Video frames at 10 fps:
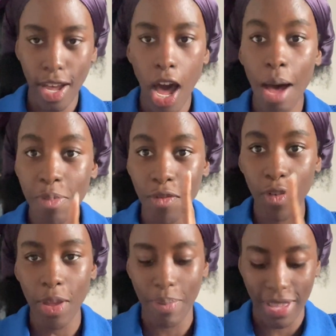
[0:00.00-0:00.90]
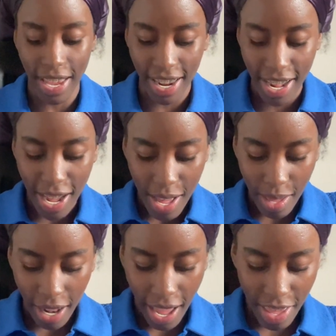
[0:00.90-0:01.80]
up to 40%. So I
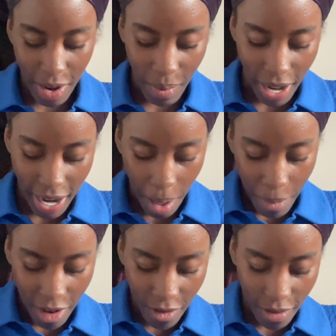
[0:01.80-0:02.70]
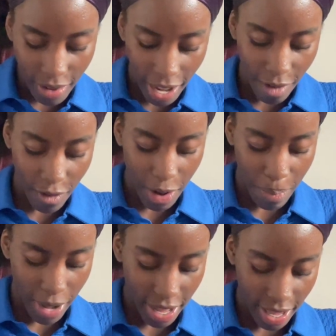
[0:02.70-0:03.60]
was like, you know what, let me like
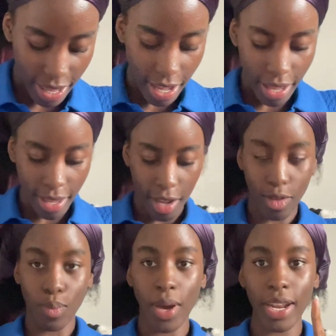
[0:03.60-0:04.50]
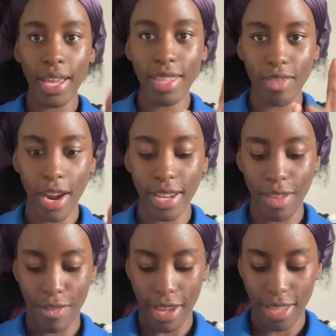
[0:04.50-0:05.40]
repurchase this. Because when I tried it the
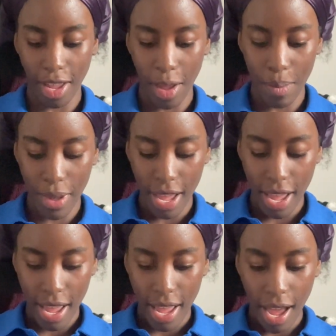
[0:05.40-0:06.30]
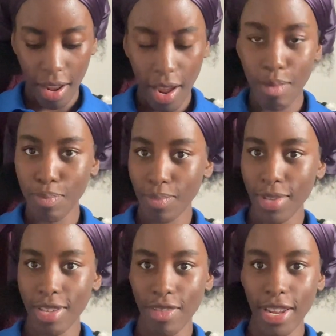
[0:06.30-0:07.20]
first time, I thought this
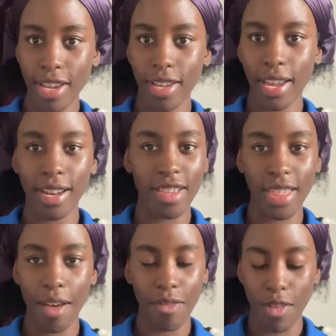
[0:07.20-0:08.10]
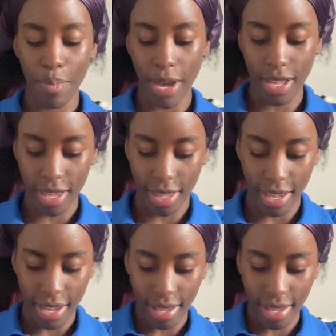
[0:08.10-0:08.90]
is really good, and I just haven't repurchased it.